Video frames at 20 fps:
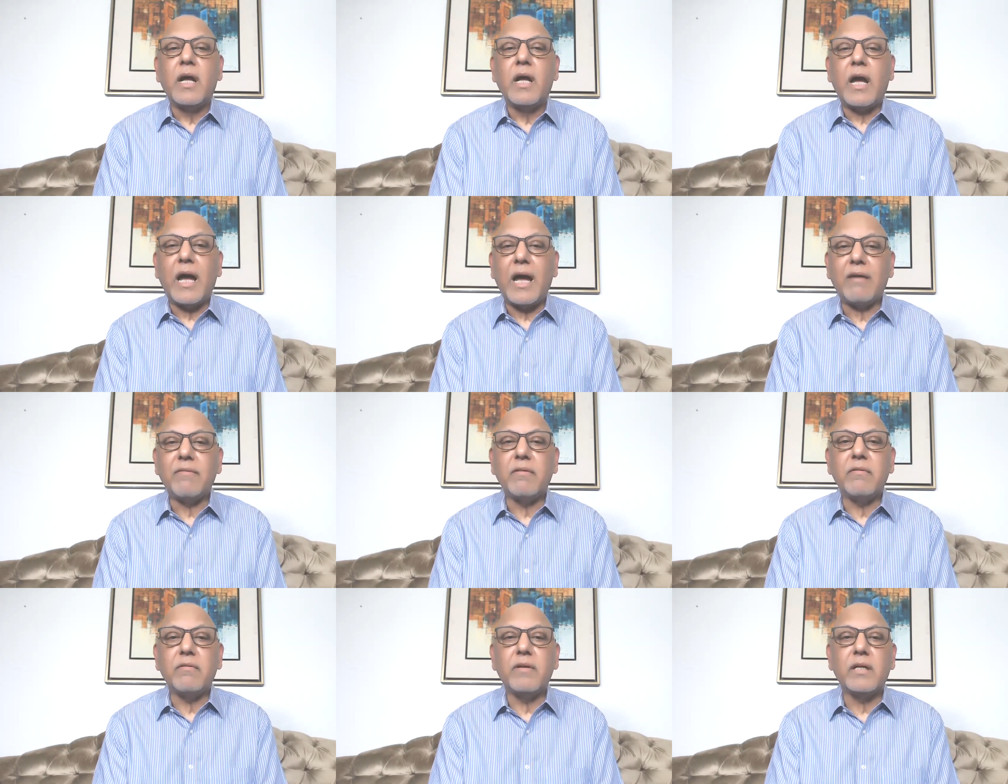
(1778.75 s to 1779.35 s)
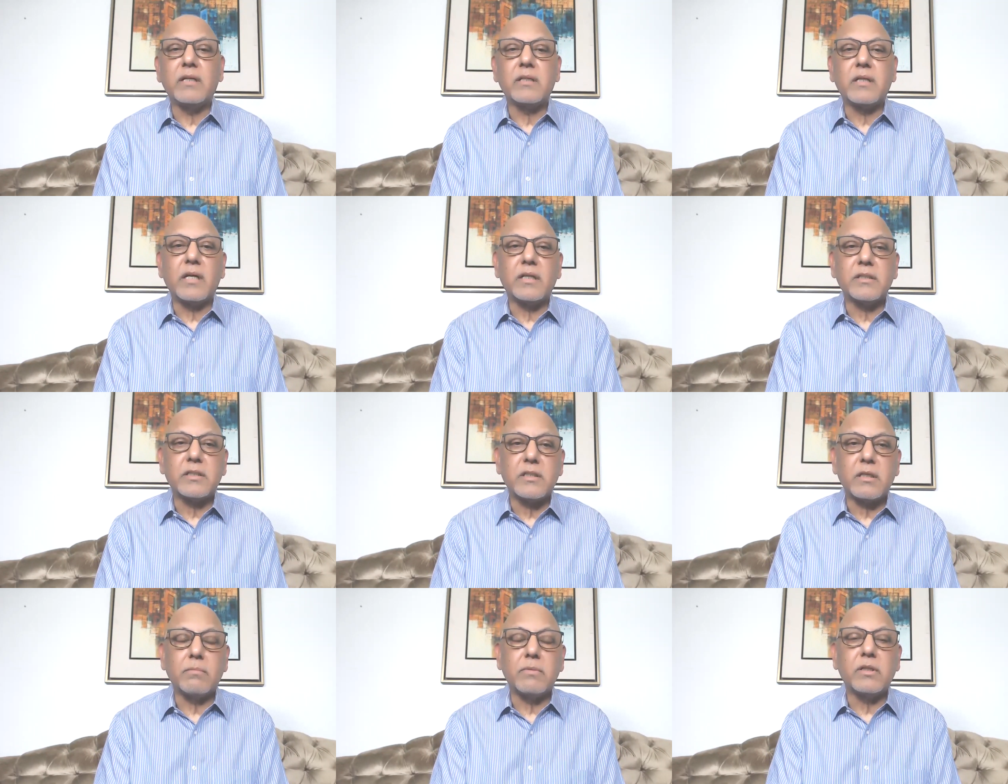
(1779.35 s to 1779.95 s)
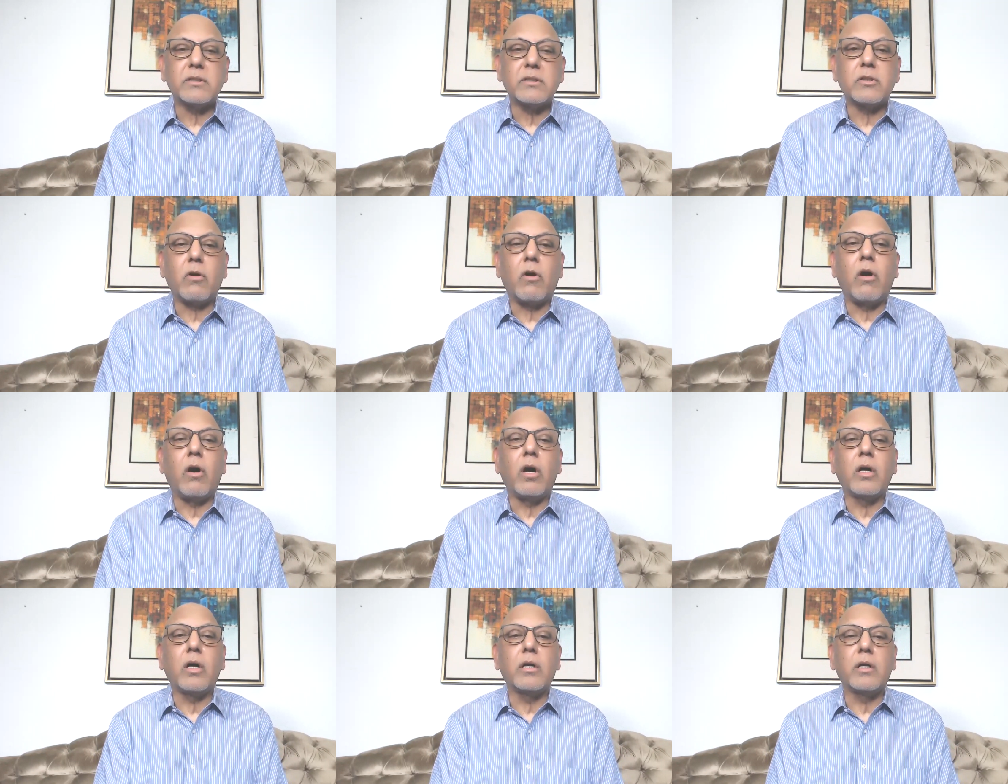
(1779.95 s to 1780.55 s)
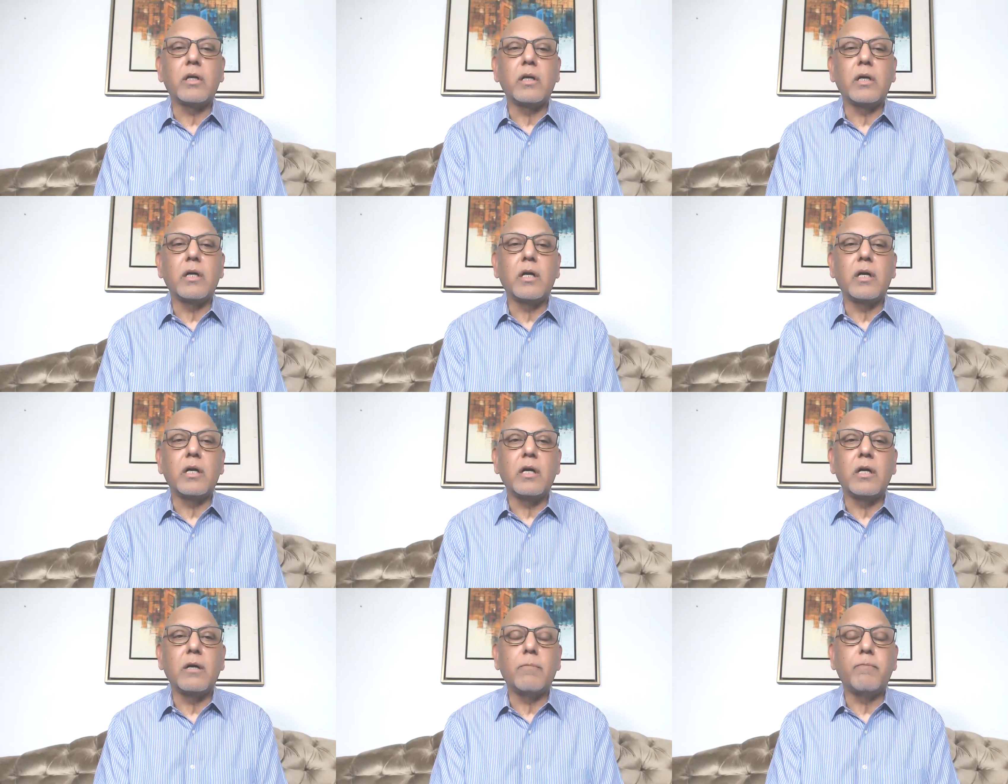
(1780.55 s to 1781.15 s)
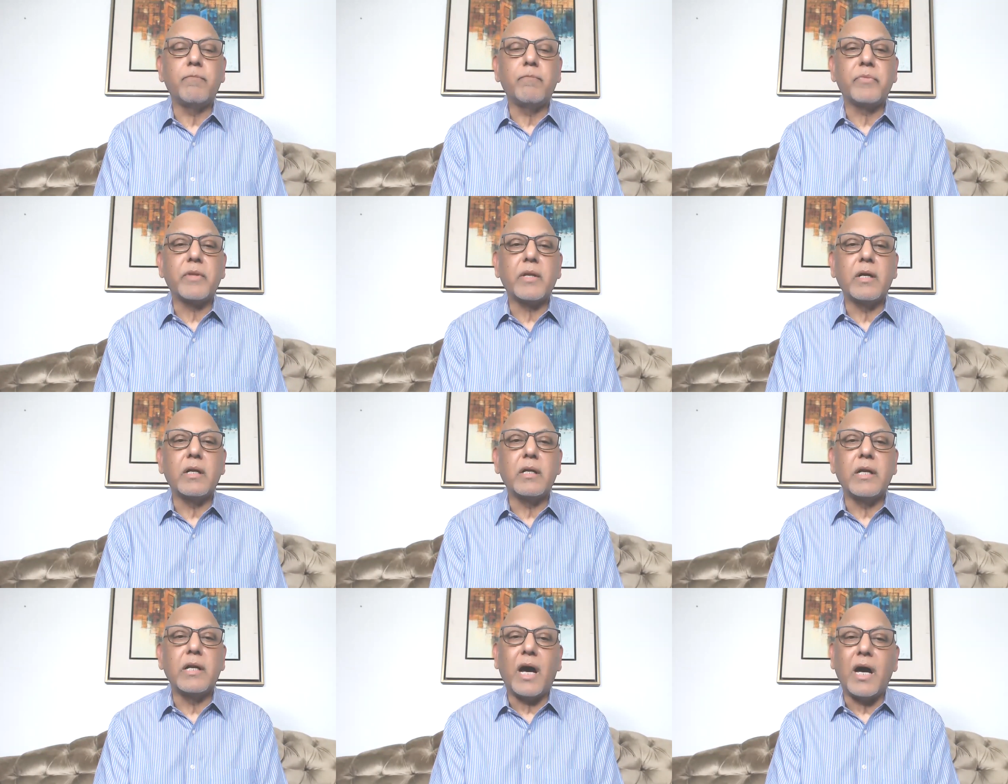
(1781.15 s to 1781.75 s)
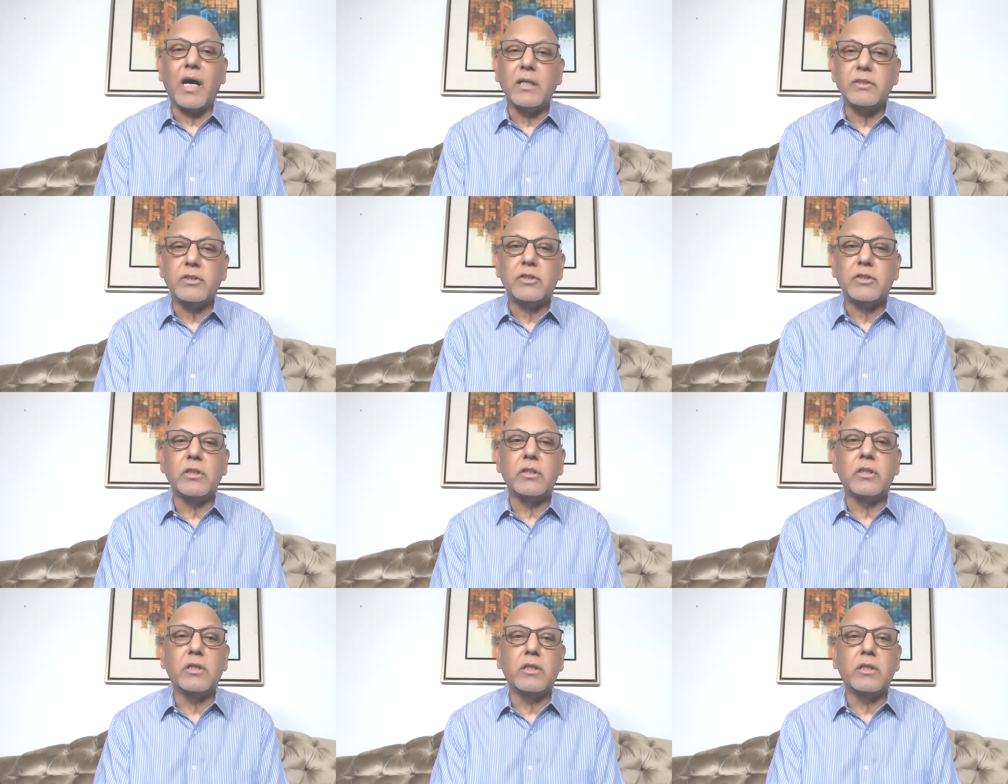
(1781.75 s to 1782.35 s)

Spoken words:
heavyweight customers or large